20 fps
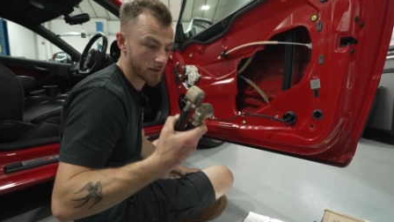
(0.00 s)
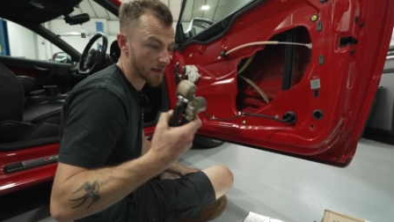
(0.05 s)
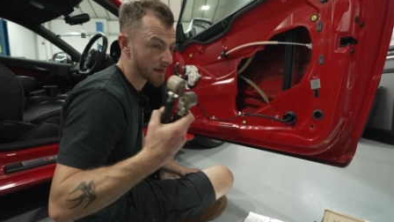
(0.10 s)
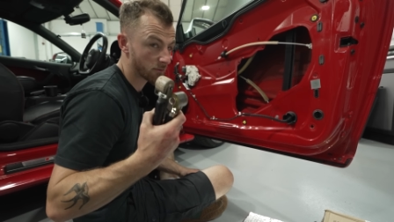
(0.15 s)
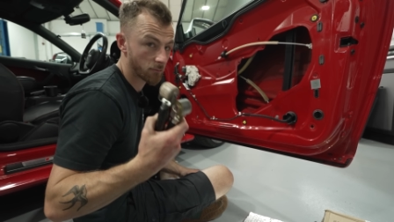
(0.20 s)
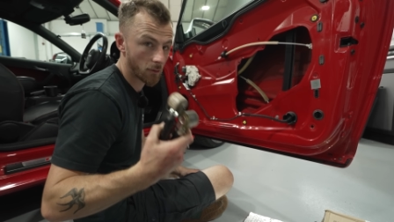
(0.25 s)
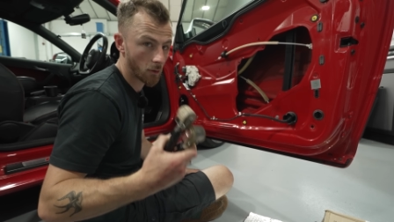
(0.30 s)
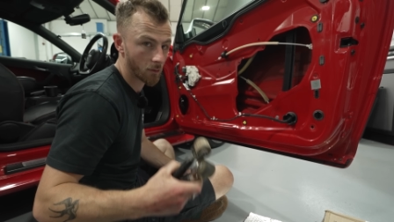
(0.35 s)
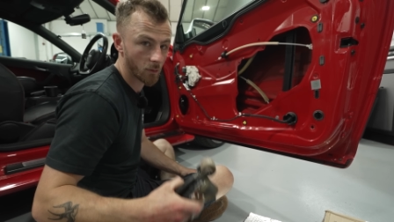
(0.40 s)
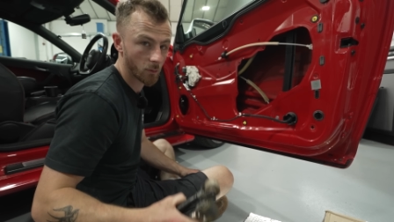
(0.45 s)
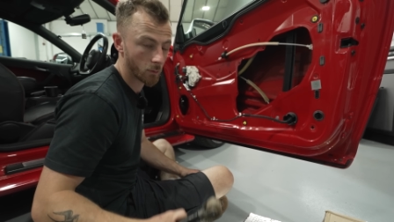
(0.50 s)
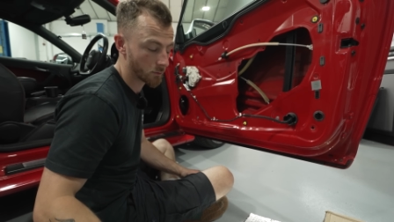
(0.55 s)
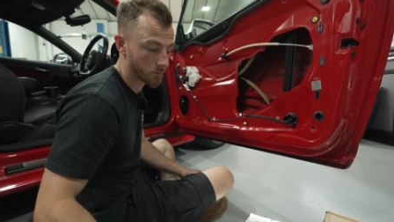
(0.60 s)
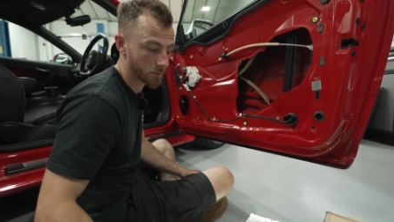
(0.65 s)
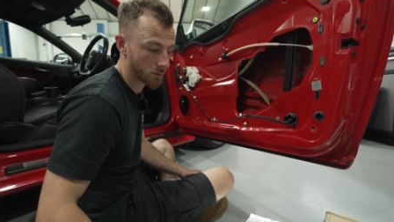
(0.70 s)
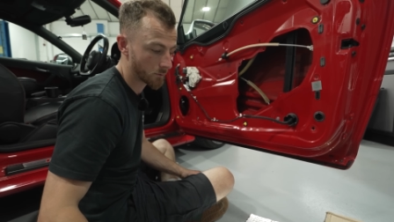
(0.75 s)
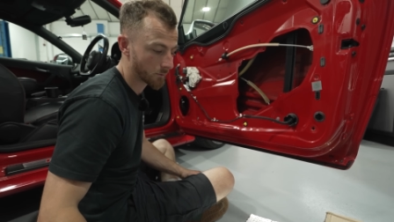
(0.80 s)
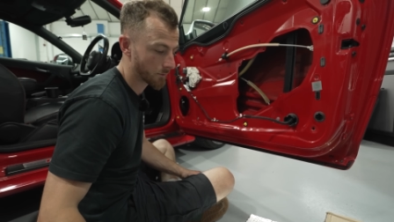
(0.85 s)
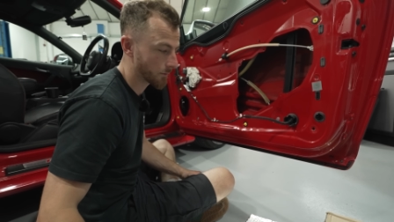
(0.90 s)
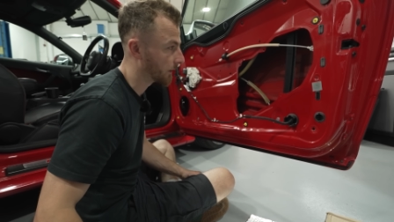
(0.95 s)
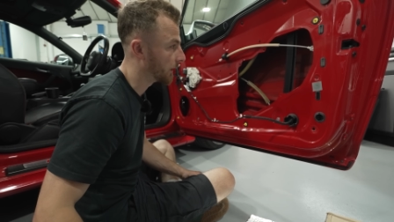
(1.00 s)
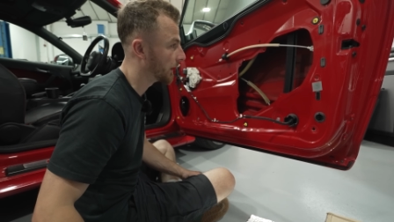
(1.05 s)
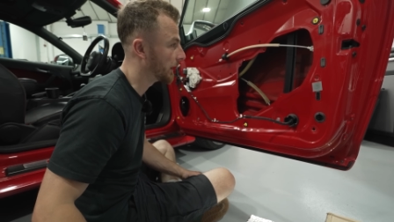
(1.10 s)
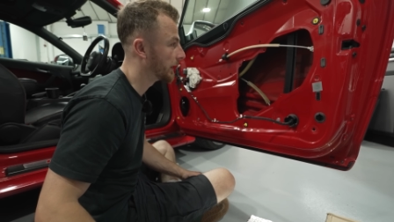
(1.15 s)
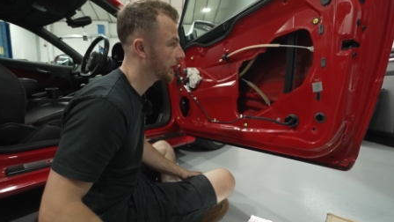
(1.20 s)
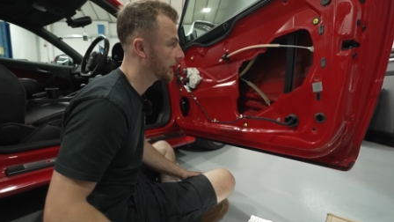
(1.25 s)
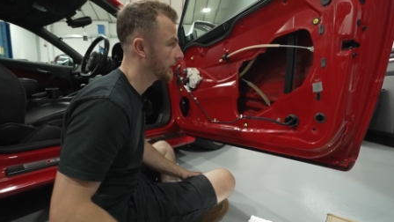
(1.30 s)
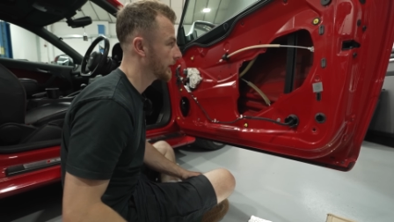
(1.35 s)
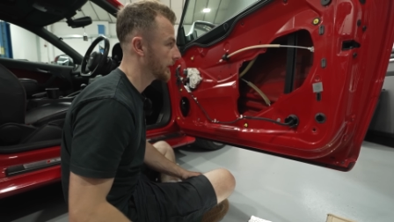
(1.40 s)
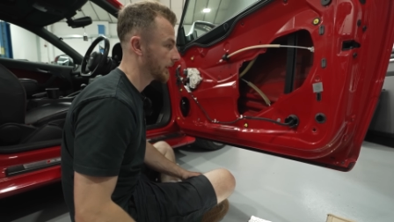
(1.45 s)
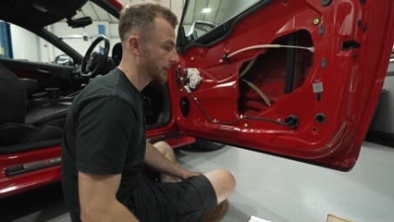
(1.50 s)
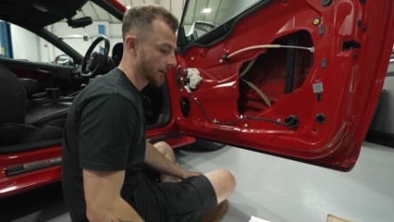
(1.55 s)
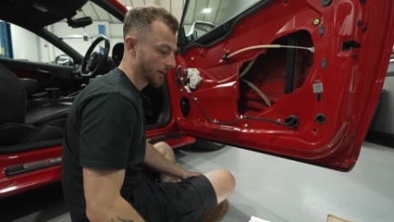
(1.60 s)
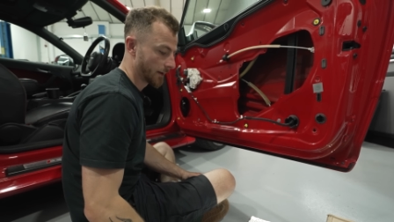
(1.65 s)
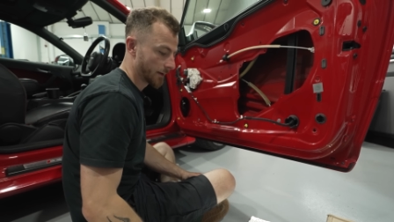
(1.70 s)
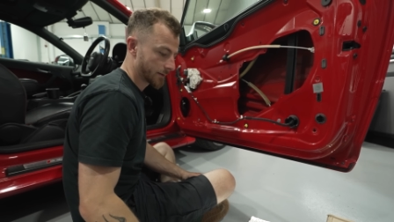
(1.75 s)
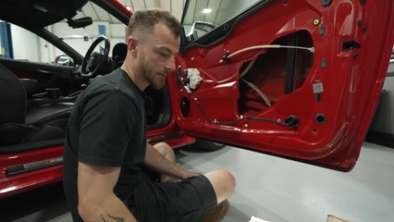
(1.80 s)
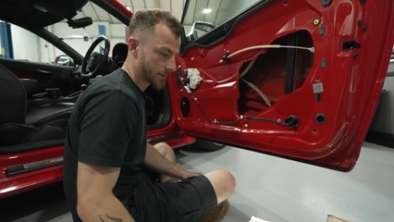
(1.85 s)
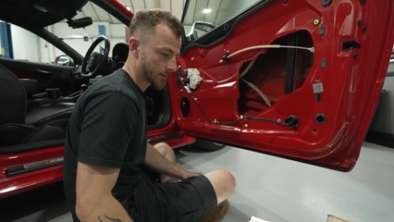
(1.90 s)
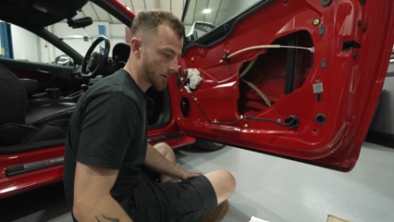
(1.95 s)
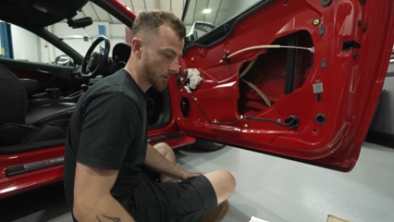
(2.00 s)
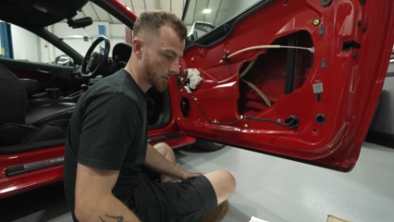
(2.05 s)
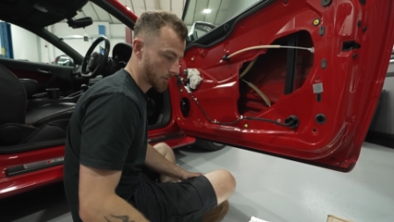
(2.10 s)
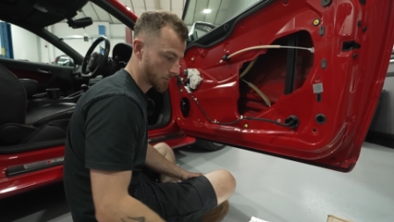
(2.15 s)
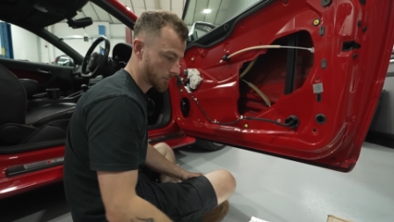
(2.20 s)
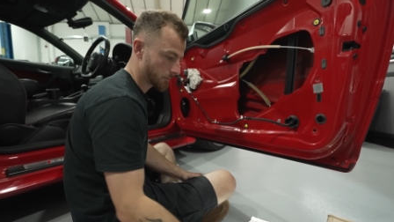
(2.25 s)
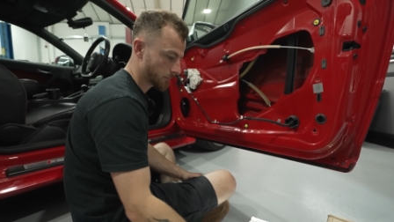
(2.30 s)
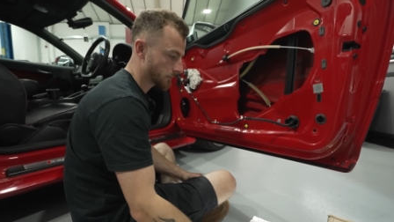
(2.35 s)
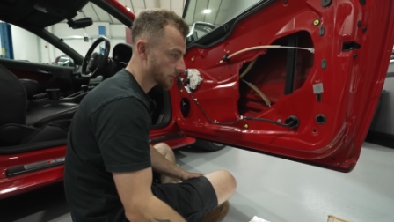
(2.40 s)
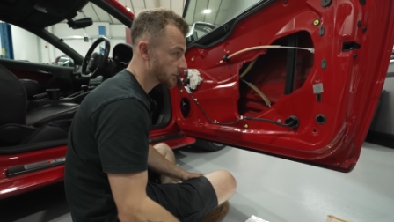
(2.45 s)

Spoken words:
A roller will do fine. So